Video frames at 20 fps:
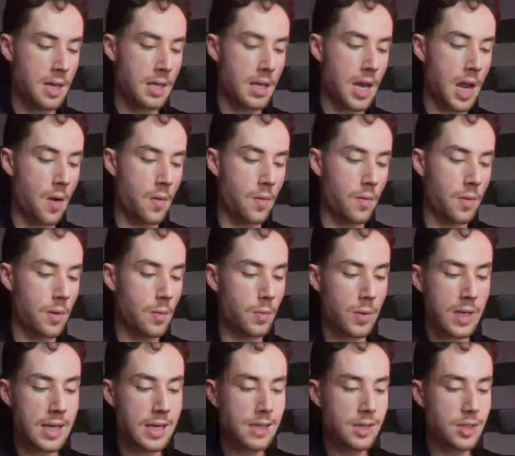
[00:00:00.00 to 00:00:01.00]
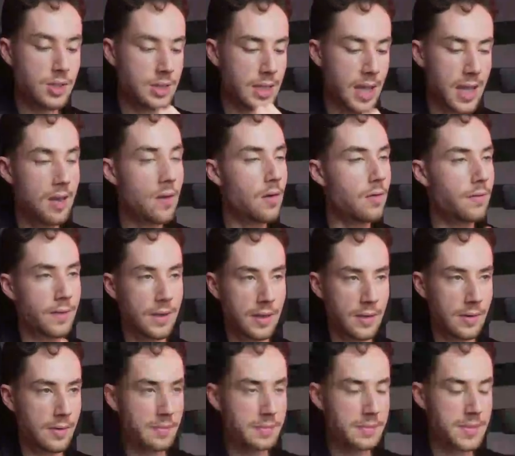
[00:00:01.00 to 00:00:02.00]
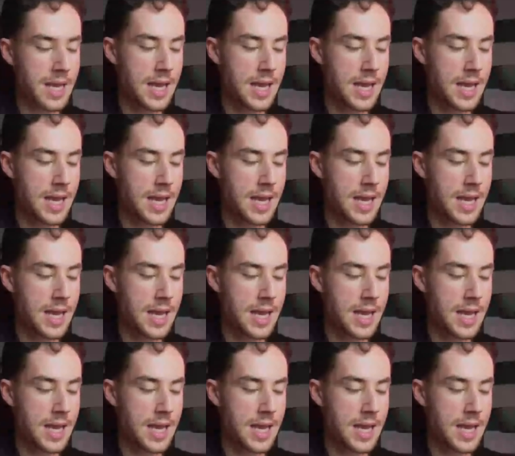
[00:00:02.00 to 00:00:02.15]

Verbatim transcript: Now we can just take our finger